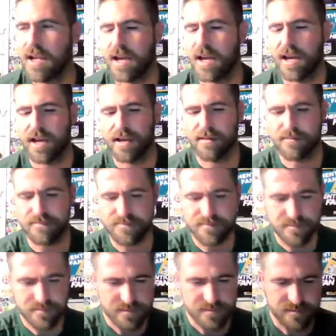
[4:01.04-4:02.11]

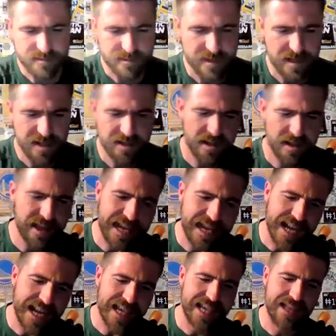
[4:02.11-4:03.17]
So they
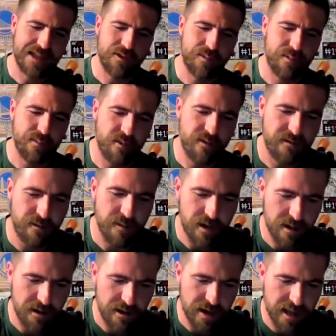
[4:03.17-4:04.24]
got to get a little bit more from
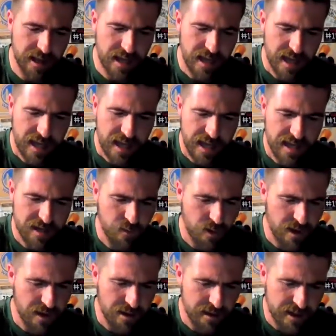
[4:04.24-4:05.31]
Holiday as
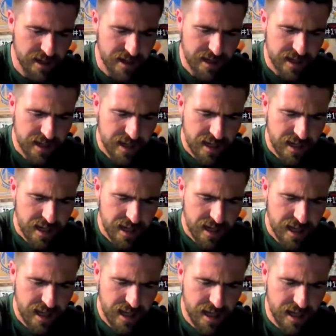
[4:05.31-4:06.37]
well in this.
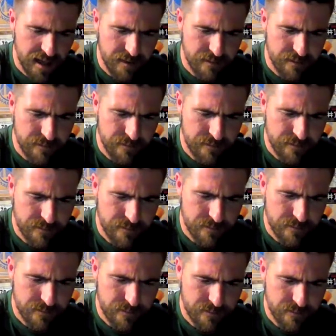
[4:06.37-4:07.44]
And
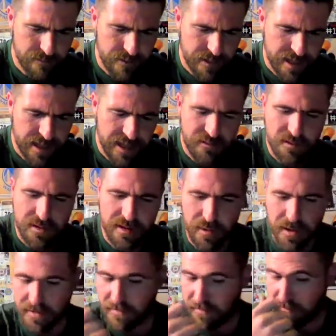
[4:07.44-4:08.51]
that's where the
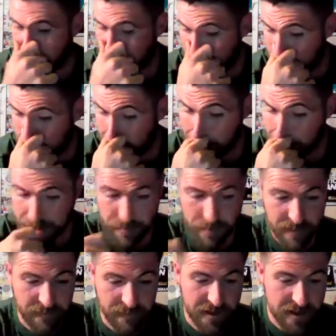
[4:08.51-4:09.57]
Bucks, for me, it can
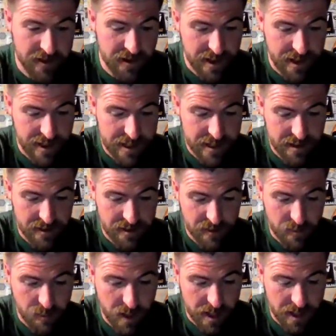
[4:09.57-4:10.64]
be frustrating still
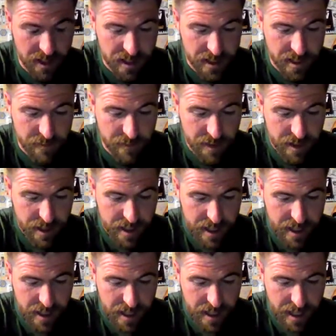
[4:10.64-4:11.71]
just watching them.
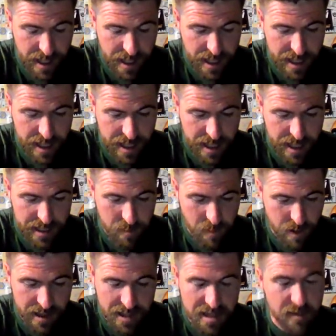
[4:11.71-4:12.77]
And it
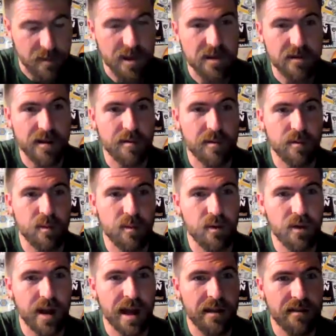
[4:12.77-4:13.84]
surprises me they're able to
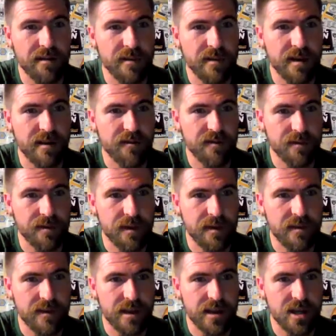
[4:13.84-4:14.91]
pull it out, to be honest sometimes.